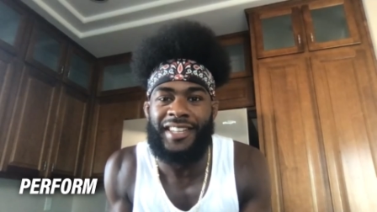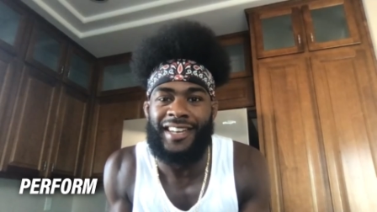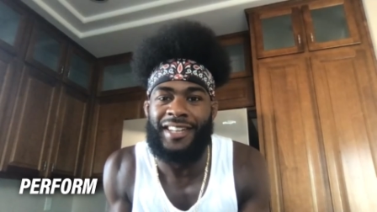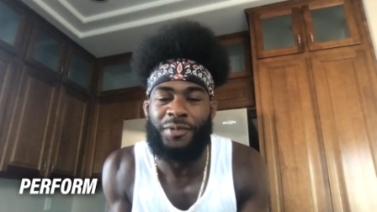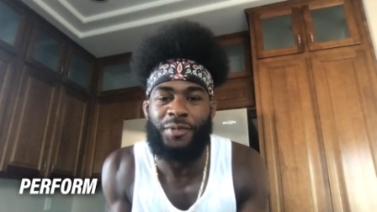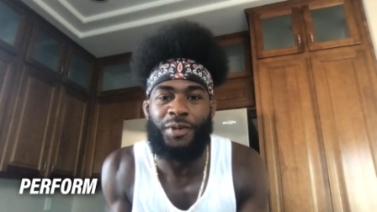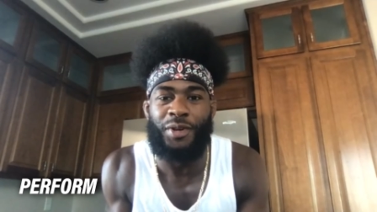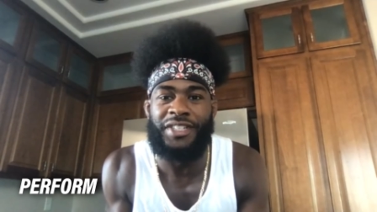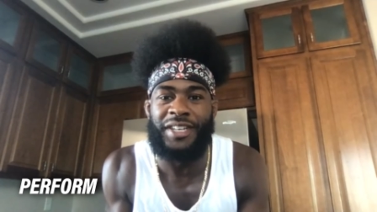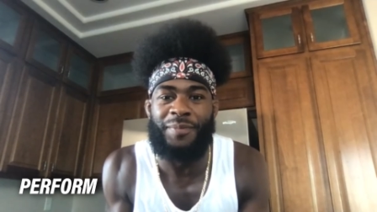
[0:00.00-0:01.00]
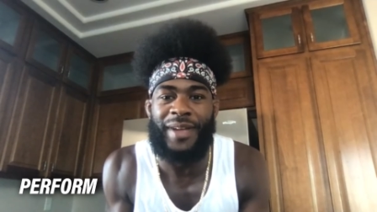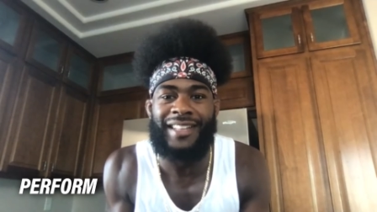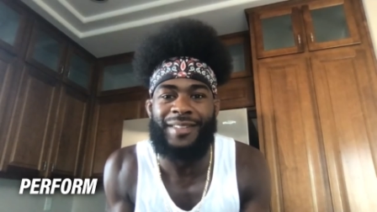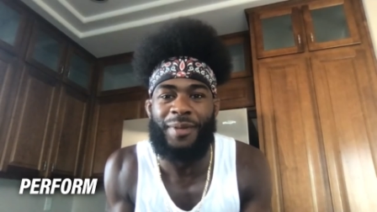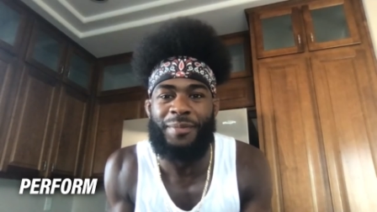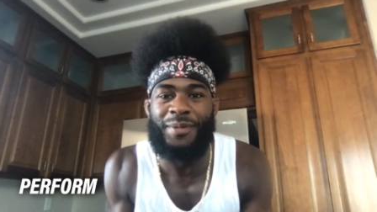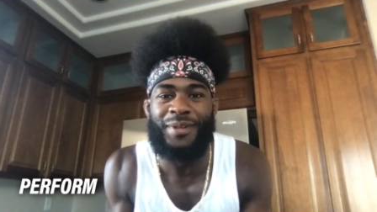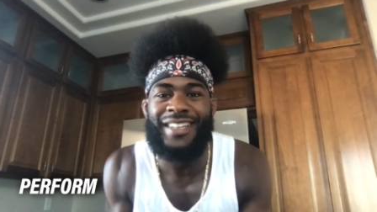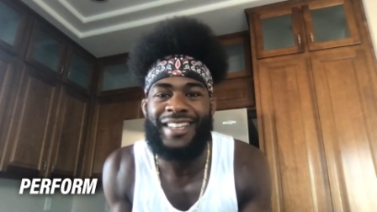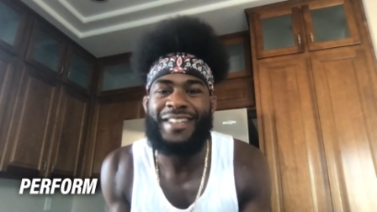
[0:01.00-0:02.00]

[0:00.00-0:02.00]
and I do talk shit back to people.